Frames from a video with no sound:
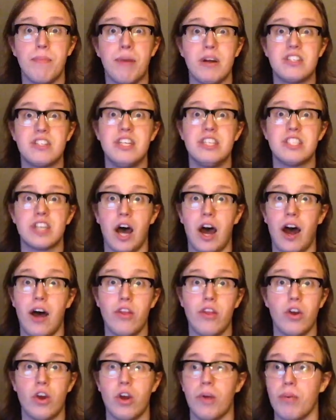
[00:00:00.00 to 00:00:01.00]
and a bunch of these
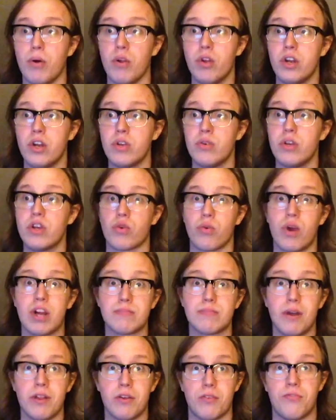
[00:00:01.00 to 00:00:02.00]
other politically
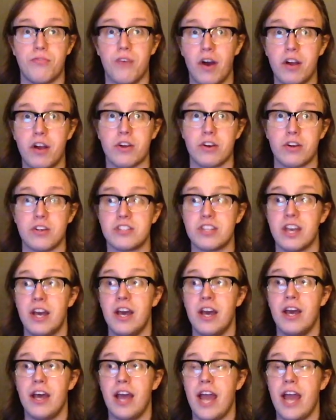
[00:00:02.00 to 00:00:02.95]
correct motherfuckers,